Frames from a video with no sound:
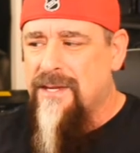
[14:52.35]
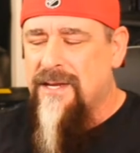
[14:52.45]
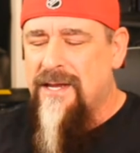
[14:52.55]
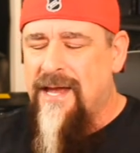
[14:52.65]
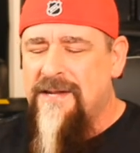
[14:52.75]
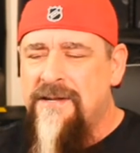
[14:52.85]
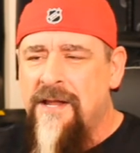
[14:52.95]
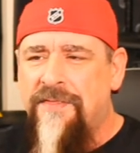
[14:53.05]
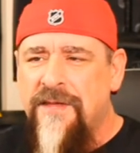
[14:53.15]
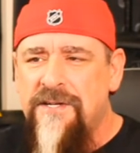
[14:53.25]
Had
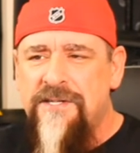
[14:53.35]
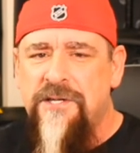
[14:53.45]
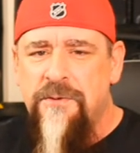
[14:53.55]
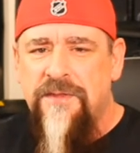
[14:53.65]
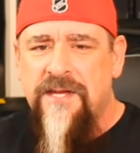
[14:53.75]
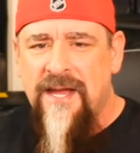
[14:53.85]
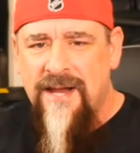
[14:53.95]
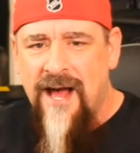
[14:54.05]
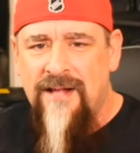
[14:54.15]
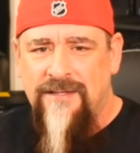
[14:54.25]
nothing to do with Ken
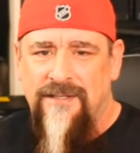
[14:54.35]
Holland.